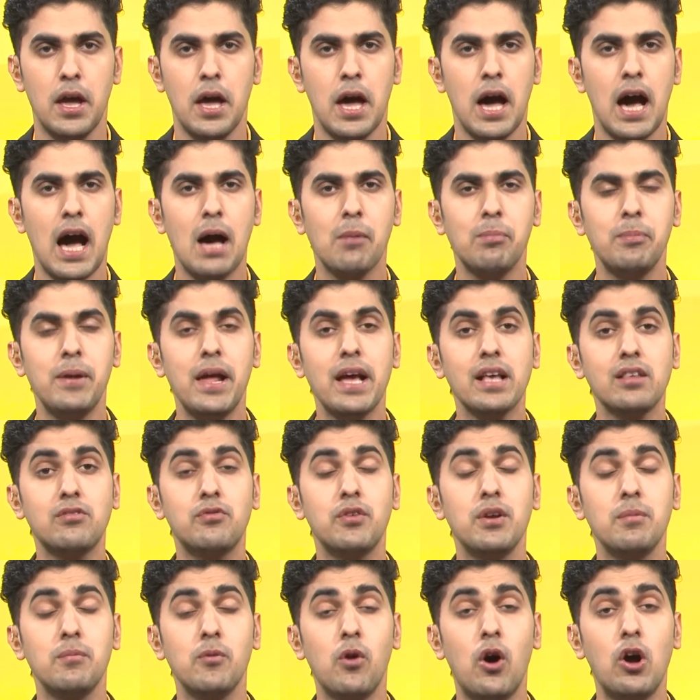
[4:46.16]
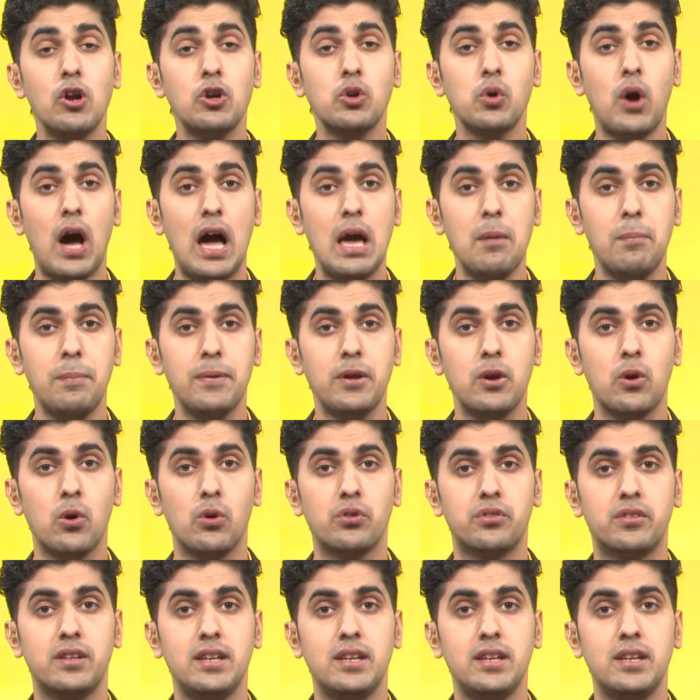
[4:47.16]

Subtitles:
Up next, we move on to IPOs.